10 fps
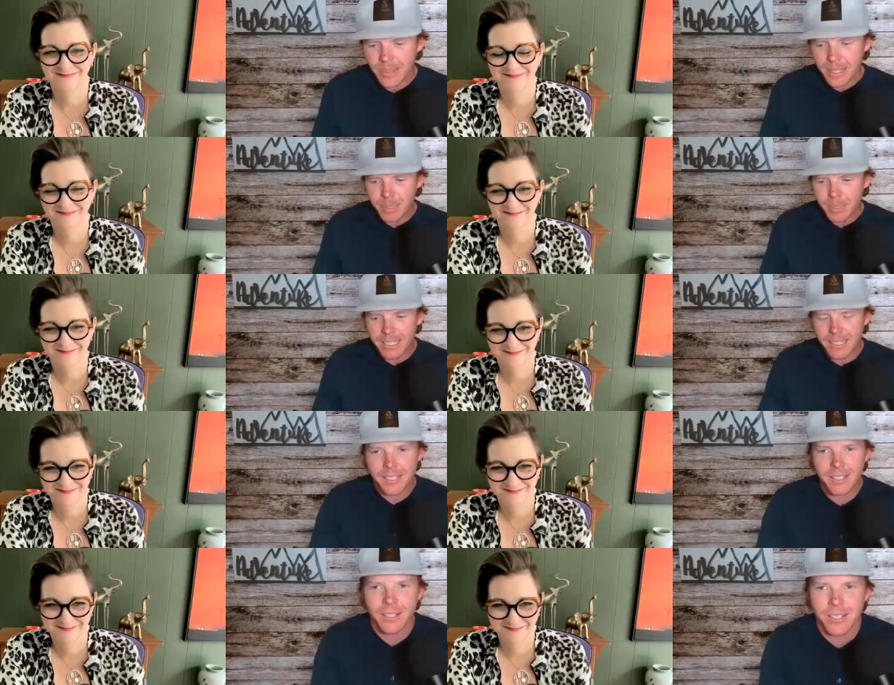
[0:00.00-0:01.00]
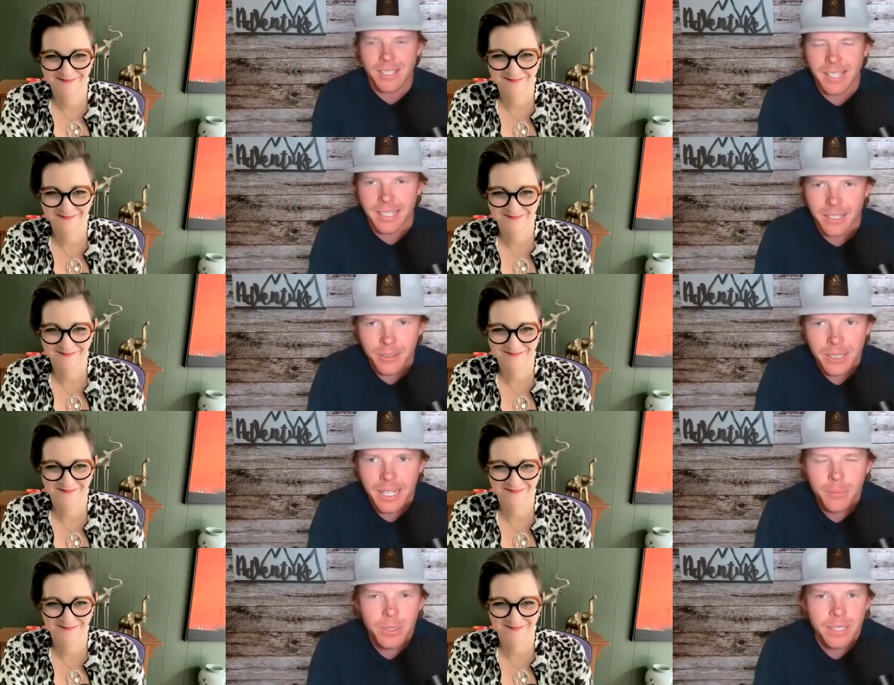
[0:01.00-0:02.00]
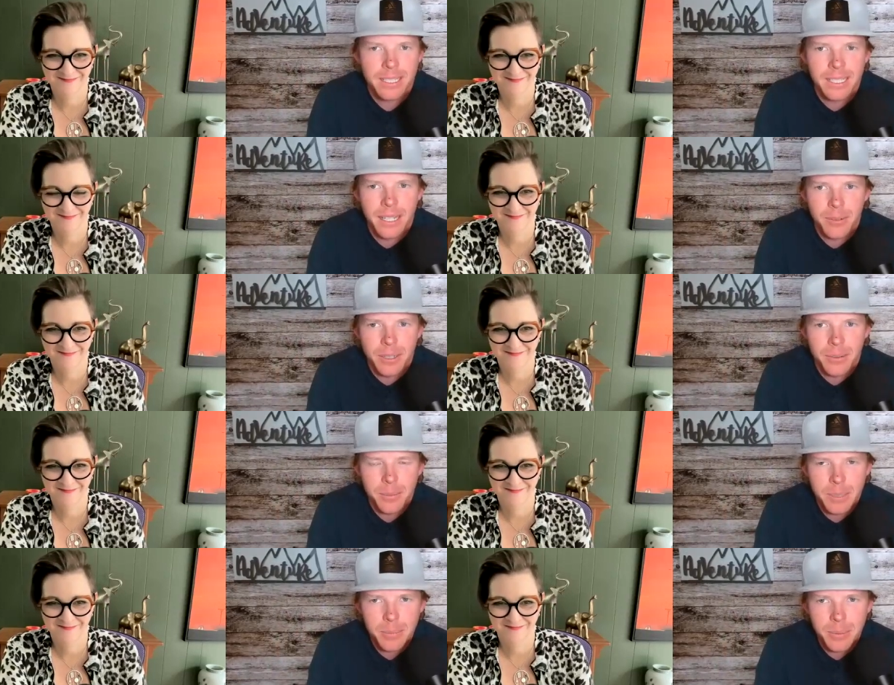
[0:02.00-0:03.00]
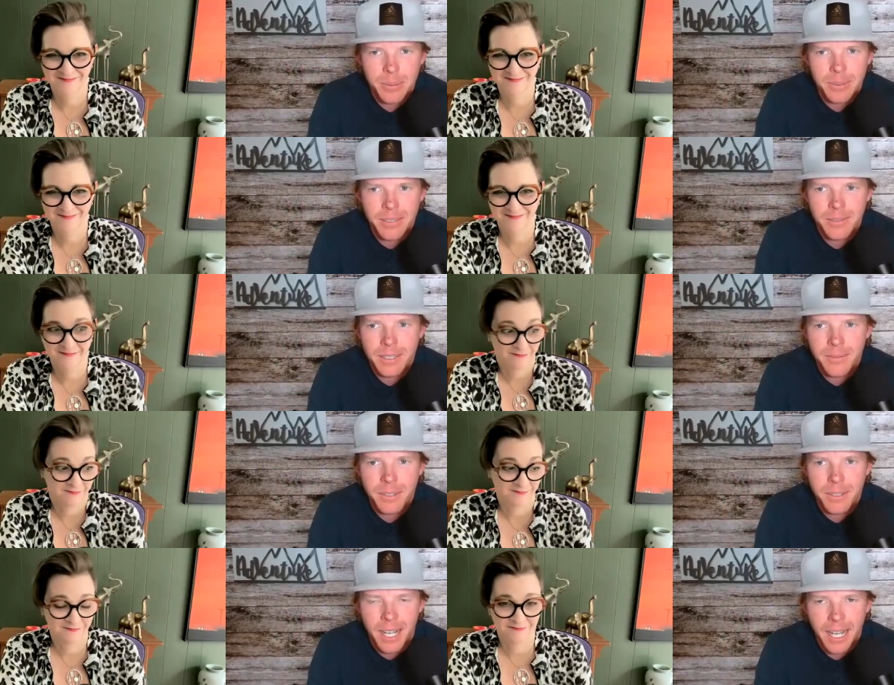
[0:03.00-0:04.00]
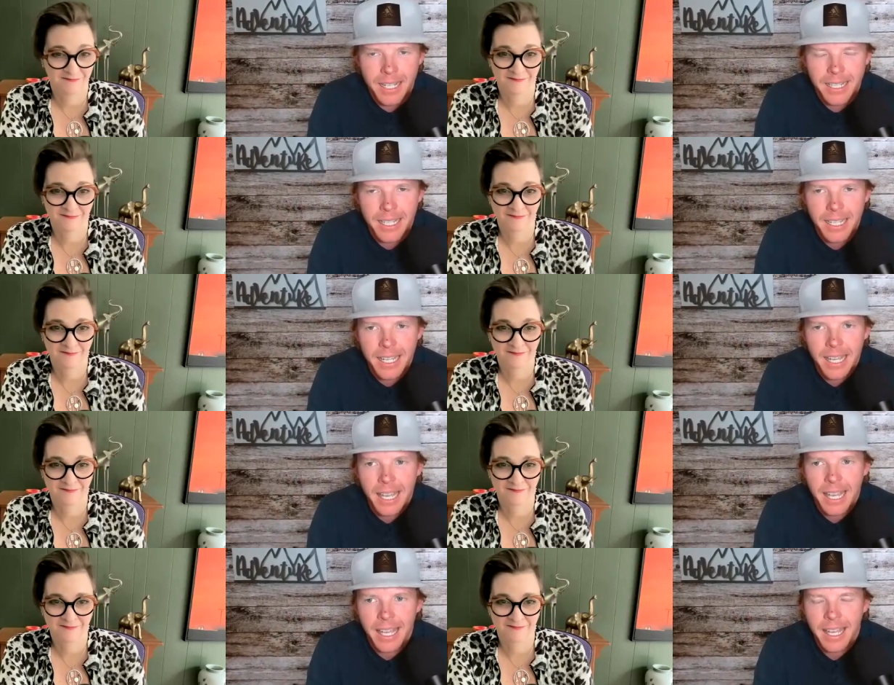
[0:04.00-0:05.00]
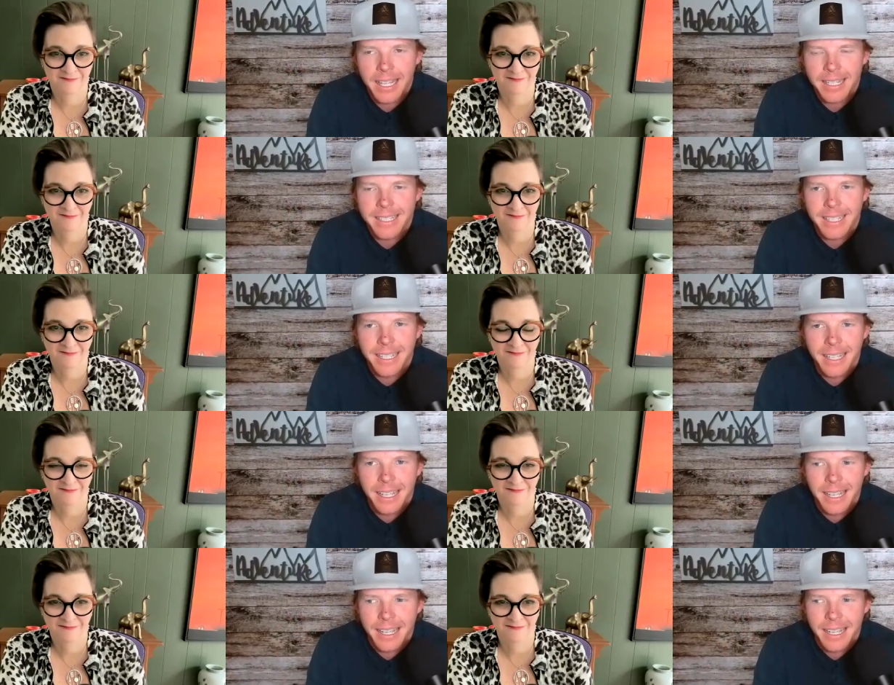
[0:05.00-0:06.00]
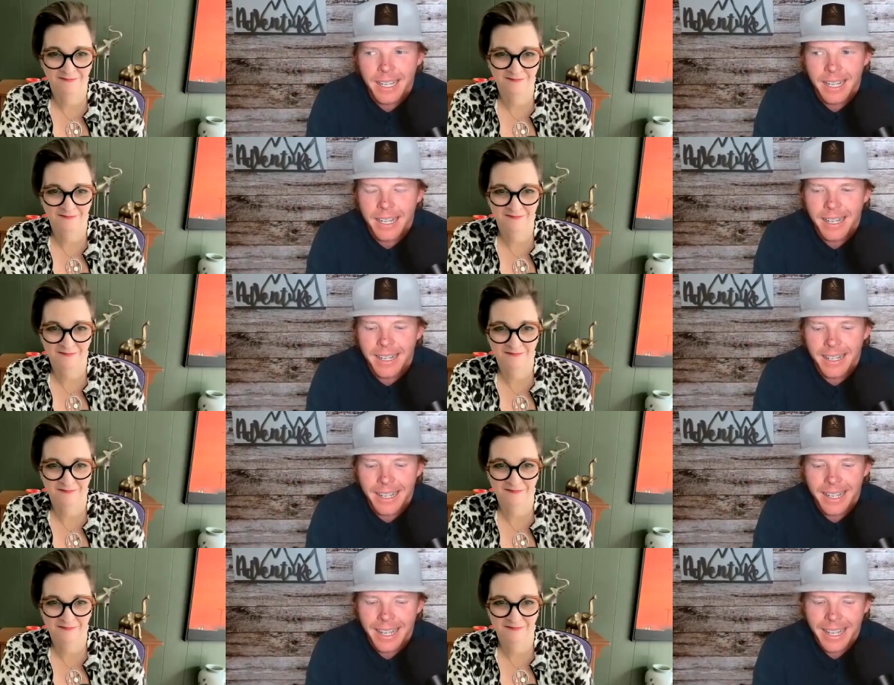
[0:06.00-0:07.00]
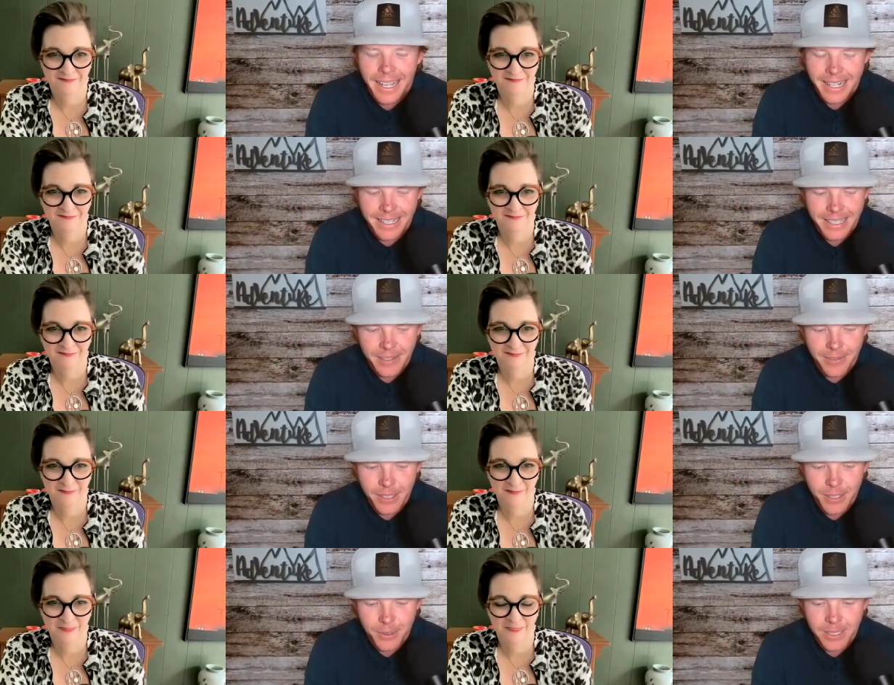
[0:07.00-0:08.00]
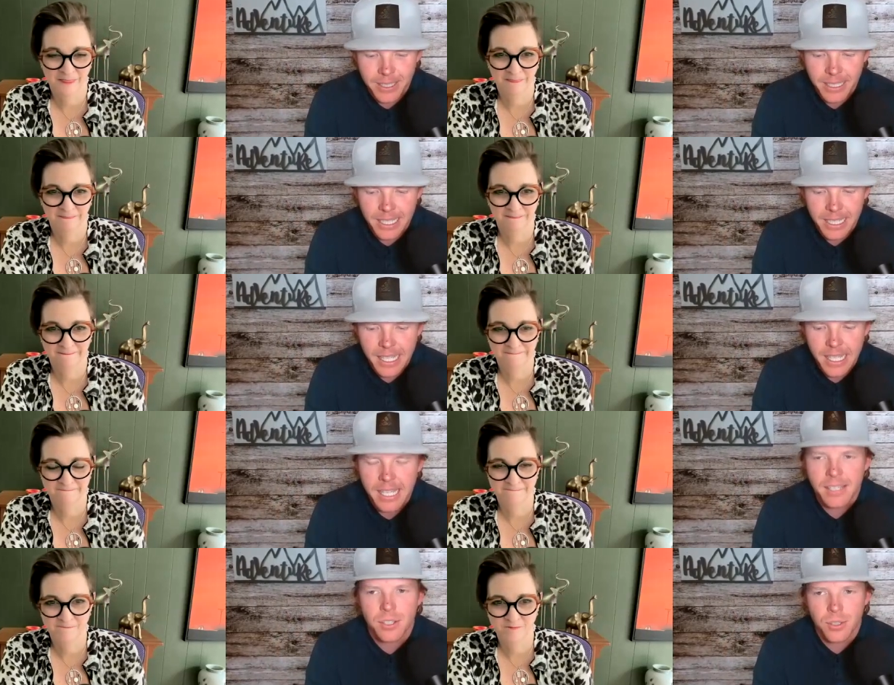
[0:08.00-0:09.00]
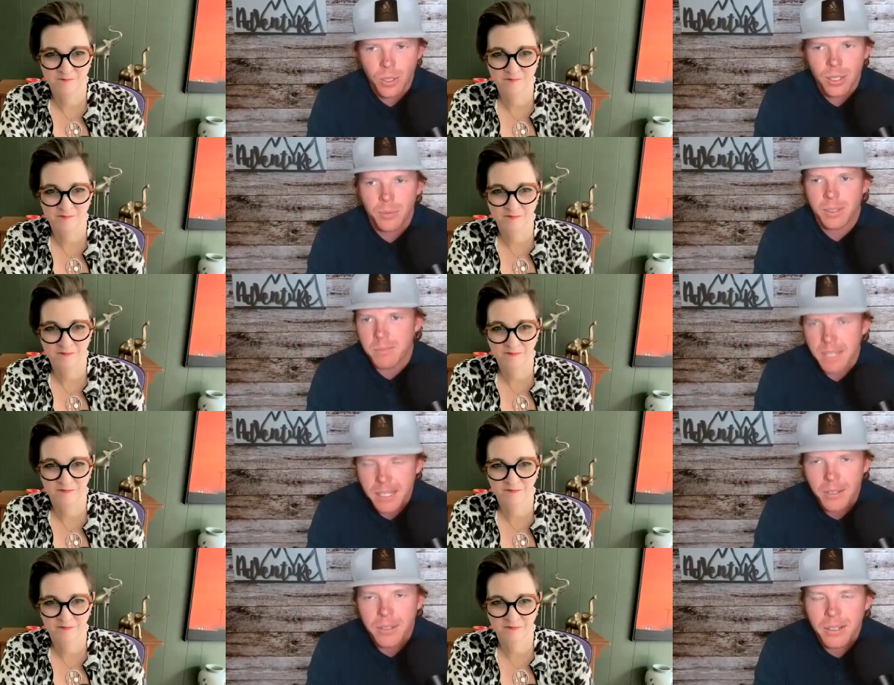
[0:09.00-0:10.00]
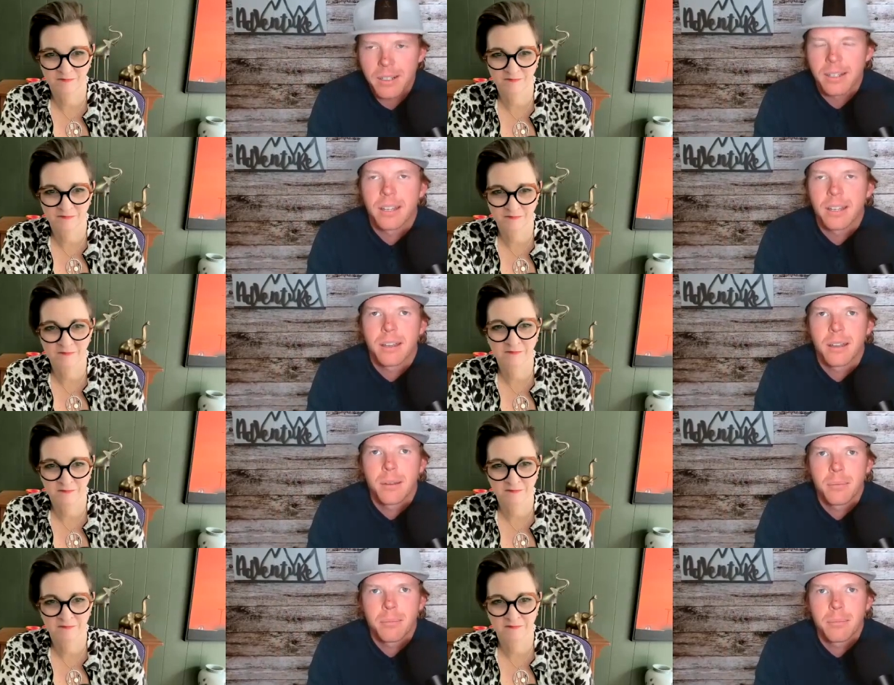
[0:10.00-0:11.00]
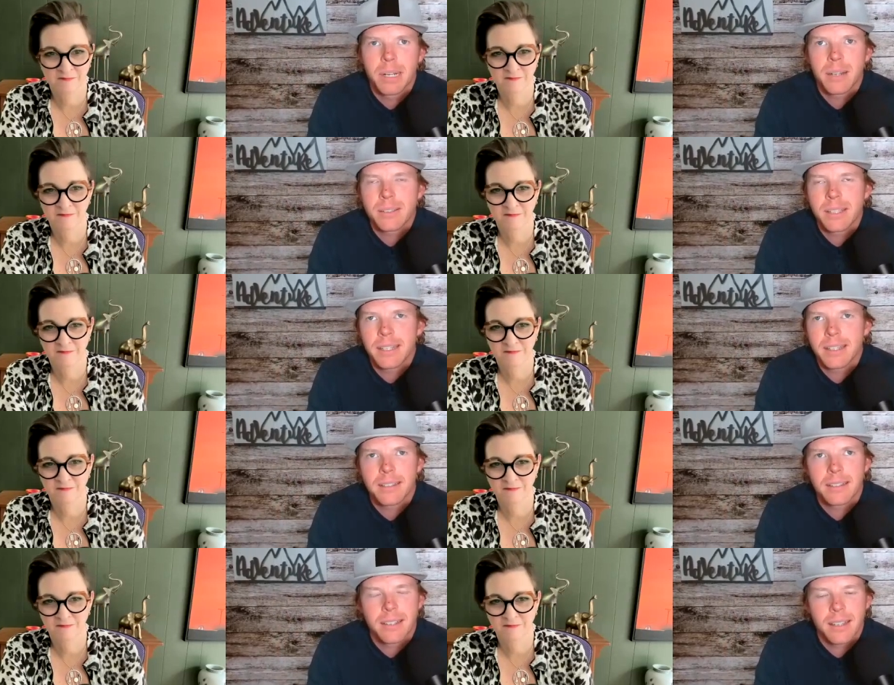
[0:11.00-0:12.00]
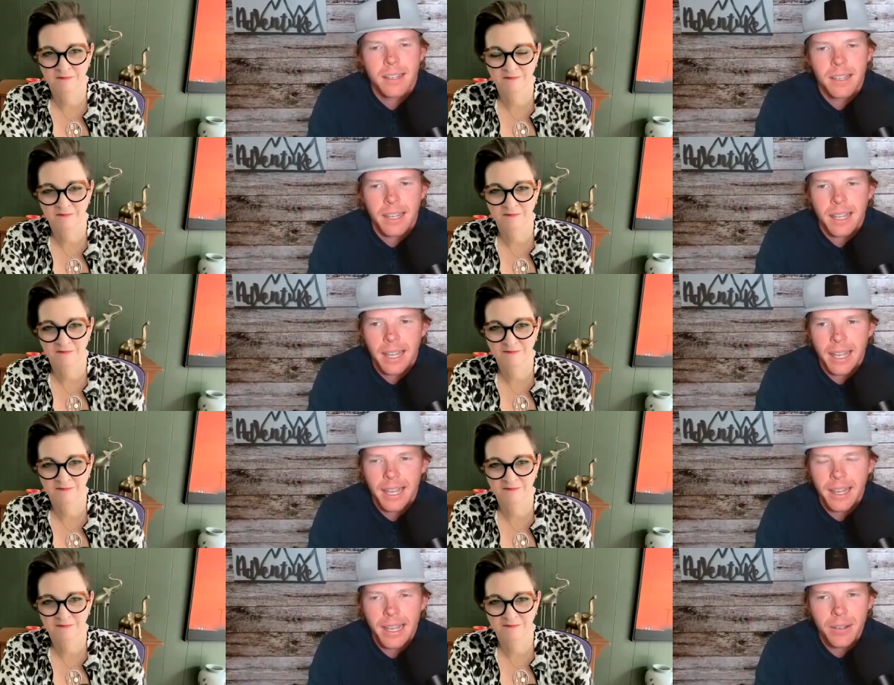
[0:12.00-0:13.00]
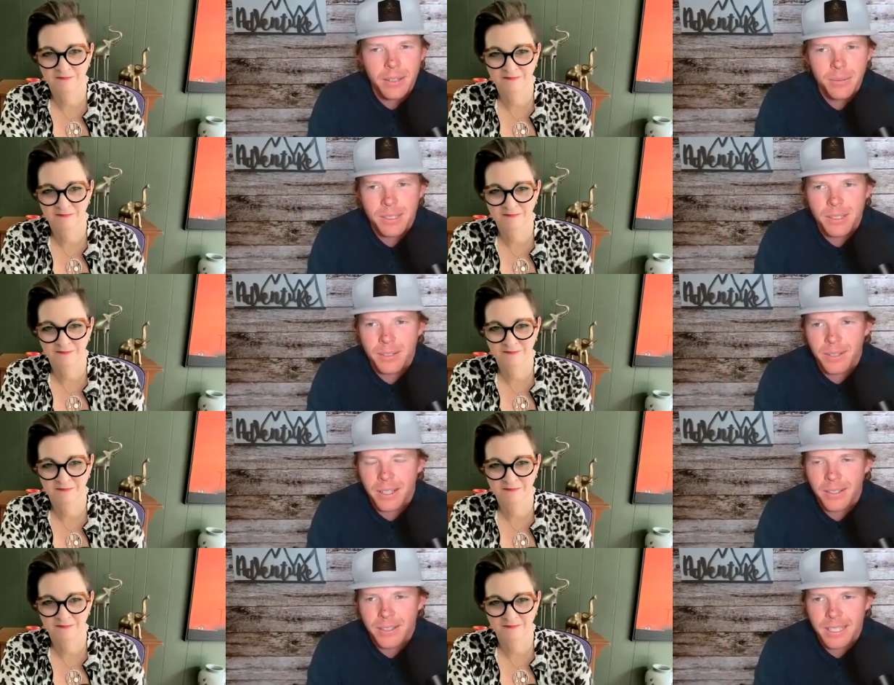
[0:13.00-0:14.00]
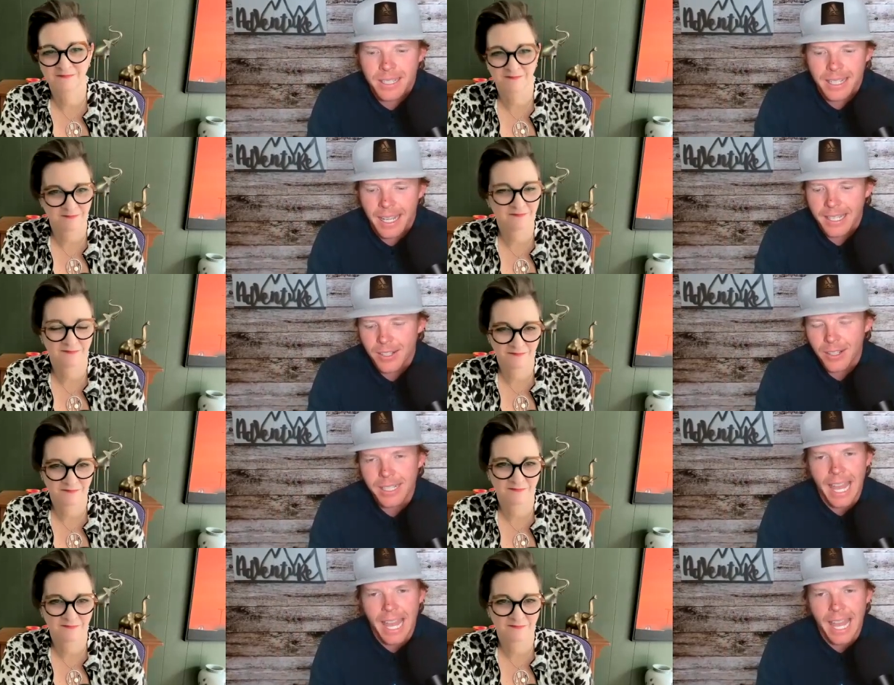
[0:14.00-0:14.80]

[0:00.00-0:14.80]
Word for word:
Speaker 1: But I, I started just saying, you know what, I'm willing to network with people, even if they're not. And uh, I, I had an individual, and his story was mediocre, but I was like, how can we serve others? And I started